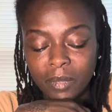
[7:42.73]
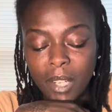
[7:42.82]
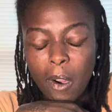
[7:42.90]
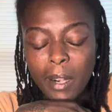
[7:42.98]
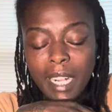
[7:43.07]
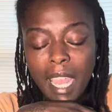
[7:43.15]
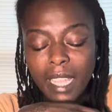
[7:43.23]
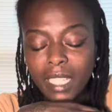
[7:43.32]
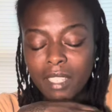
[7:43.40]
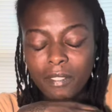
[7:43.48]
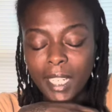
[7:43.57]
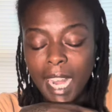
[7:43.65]
Or not
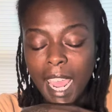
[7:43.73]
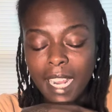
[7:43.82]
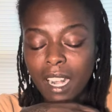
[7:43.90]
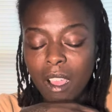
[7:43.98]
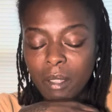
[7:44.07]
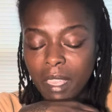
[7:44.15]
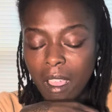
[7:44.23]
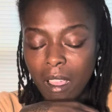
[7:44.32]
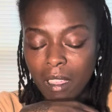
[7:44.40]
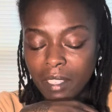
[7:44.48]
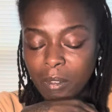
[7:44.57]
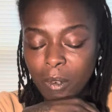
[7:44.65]
even not know
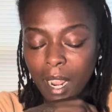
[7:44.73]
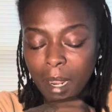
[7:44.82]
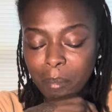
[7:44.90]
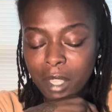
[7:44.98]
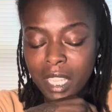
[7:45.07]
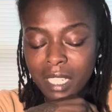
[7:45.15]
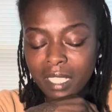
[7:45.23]
y'all, you know what I mean?